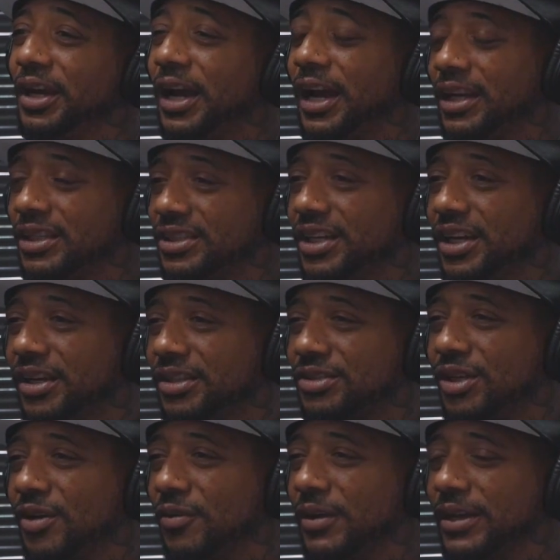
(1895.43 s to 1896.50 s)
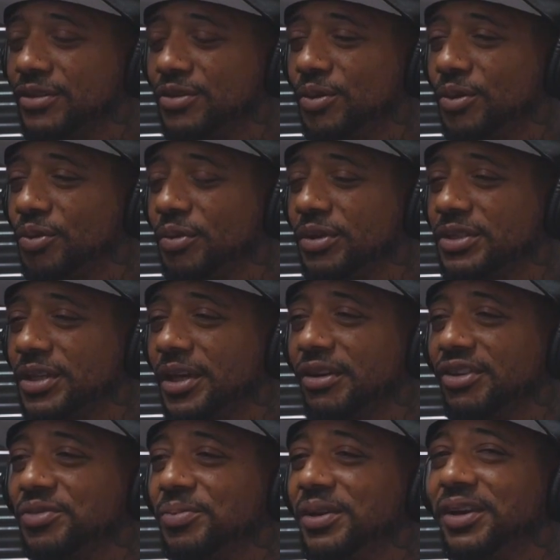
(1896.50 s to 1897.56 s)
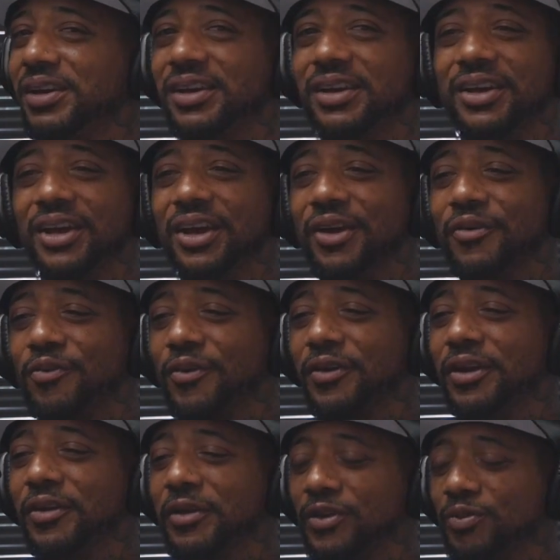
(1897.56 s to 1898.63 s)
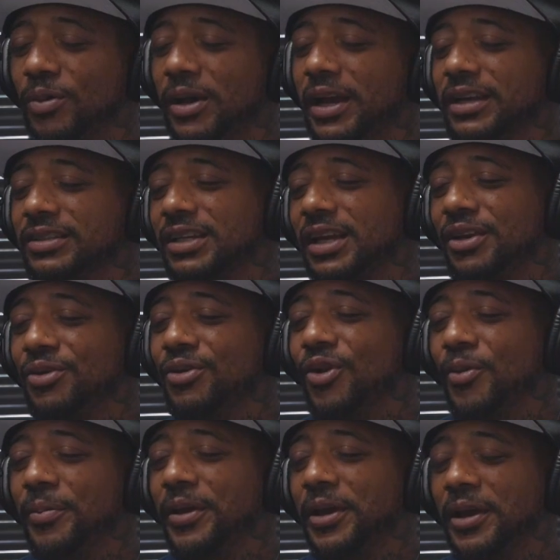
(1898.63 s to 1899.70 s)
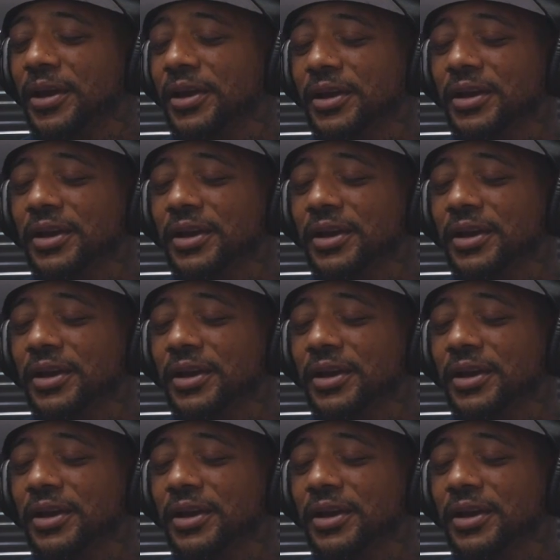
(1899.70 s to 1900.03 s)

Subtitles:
I shared his stuff like 2 or 3 times, man. That's how you know, man.